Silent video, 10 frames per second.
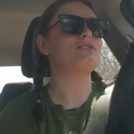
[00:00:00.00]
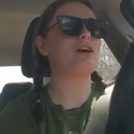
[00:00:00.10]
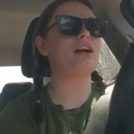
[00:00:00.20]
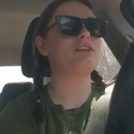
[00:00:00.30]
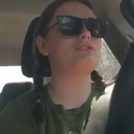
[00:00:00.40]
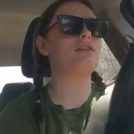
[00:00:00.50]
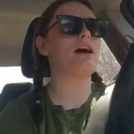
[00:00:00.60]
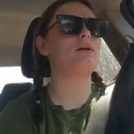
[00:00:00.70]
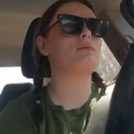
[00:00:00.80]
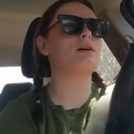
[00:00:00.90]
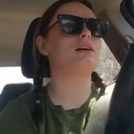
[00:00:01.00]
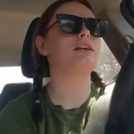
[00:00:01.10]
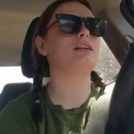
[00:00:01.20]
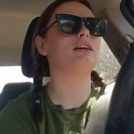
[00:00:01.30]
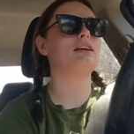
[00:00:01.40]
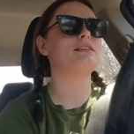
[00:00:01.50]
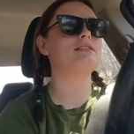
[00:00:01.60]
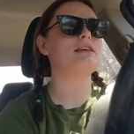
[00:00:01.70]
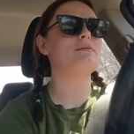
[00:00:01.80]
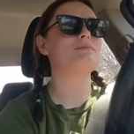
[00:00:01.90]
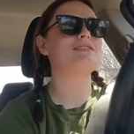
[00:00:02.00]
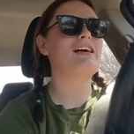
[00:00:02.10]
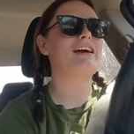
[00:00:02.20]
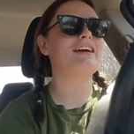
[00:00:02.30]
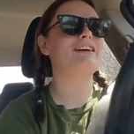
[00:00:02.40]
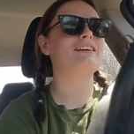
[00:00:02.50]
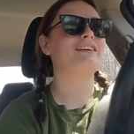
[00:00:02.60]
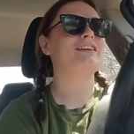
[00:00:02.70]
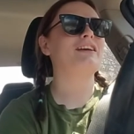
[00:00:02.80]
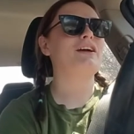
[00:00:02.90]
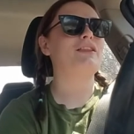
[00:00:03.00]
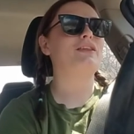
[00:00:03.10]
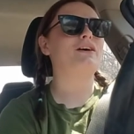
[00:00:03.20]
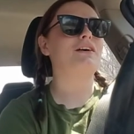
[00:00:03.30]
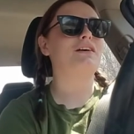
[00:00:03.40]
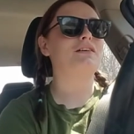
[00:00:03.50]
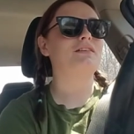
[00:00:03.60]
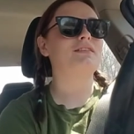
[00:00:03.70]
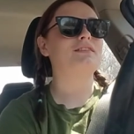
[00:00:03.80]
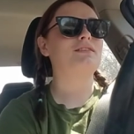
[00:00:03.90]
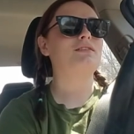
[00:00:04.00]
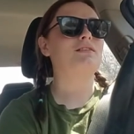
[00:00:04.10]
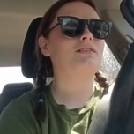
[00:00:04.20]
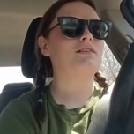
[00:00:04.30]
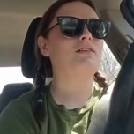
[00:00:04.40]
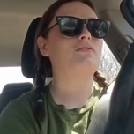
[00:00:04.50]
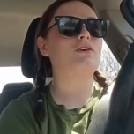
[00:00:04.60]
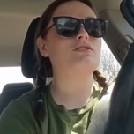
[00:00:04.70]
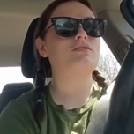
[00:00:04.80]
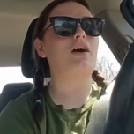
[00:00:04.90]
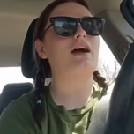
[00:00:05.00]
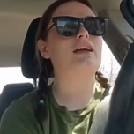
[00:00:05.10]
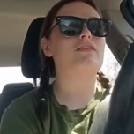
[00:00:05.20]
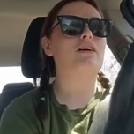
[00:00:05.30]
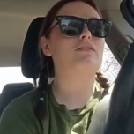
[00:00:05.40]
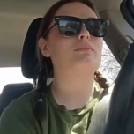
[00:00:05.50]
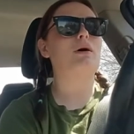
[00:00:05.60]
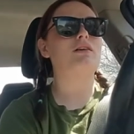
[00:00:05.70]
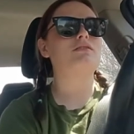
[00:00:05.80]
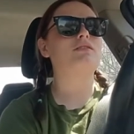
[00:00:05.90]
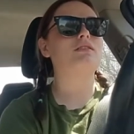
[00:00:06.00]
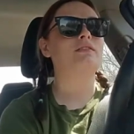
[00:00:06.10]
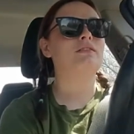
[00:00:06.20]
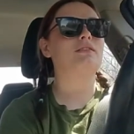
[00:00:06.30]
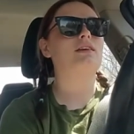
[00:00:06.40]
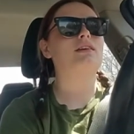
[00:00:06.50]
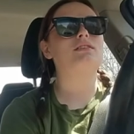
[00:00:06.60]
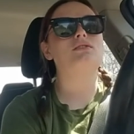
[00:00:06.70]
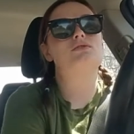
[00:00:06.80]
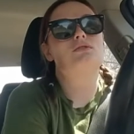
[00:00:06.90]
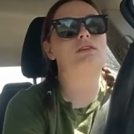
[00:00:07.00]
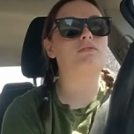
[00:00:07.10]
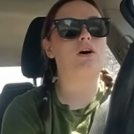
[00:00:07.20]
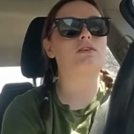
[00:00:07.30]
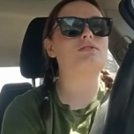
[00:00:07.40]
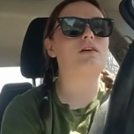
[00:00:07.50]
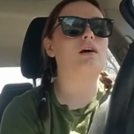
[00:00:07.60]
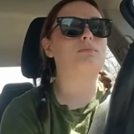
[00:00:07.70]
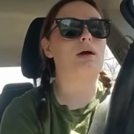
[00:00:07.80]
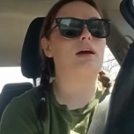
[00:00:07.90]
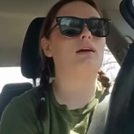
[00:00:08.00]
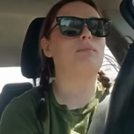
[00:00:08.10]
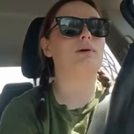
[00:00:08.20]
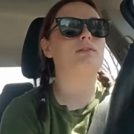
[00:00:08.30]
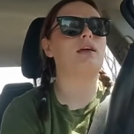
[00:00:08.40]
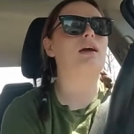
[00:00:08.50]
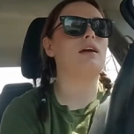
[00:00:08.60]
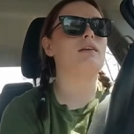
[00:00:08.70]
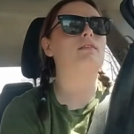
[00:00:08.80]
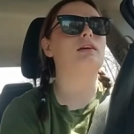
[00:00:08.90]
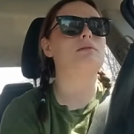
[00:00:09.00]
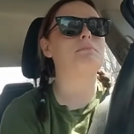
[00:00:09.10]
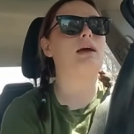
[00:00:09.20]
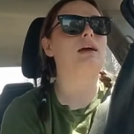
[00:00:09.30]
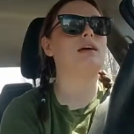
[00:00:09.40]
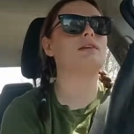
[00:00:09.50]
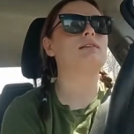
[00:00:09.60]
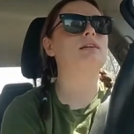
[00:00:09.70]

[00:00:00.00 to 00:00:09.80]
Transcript: to try to do that one. It seems like the first Friday of every month, it usually falls around my birthday in May.